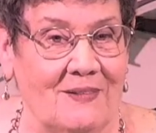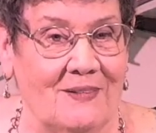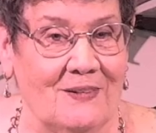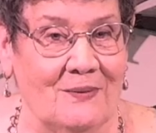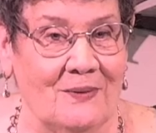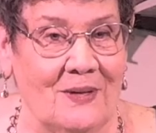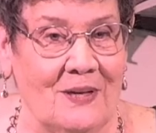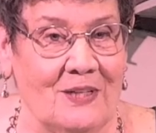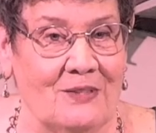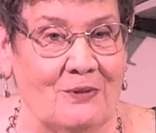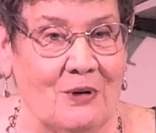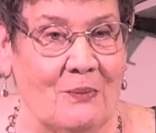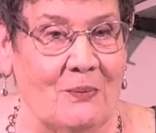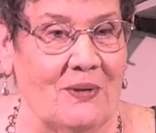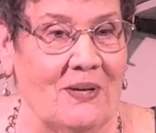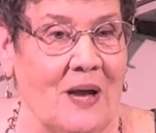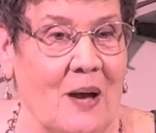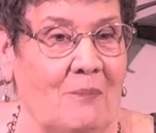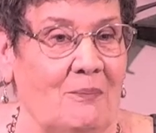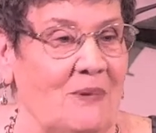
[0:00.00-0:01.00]
So that's why
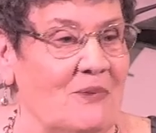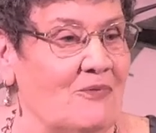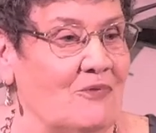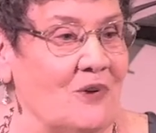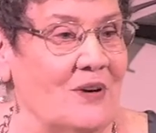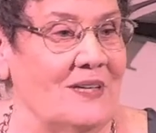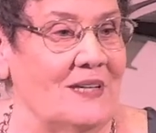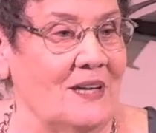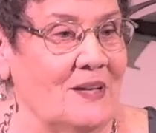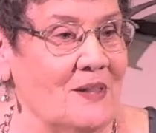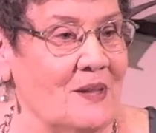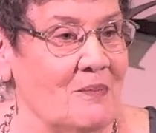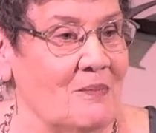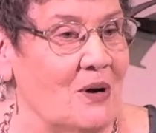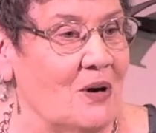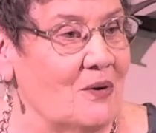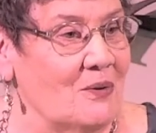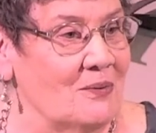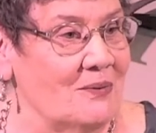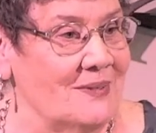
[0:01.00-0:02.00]
we got Befriending the
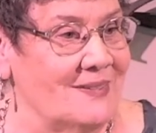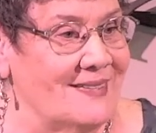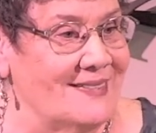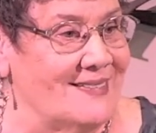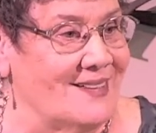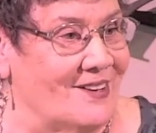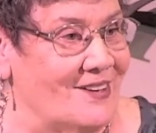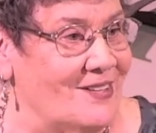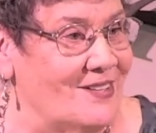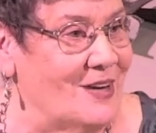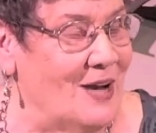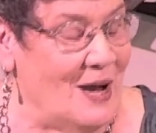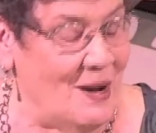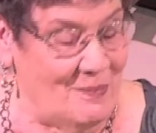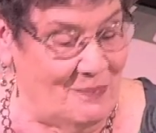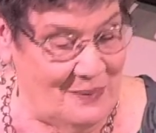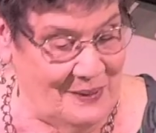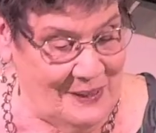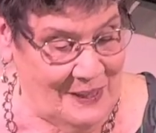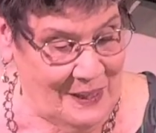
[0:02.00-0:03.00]
Bones is our
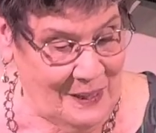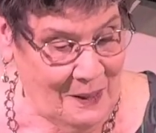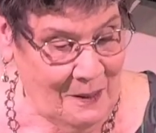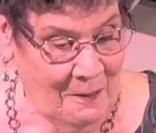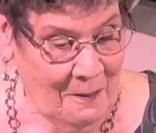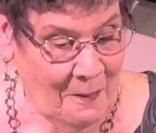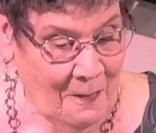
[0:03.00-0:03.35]
topic.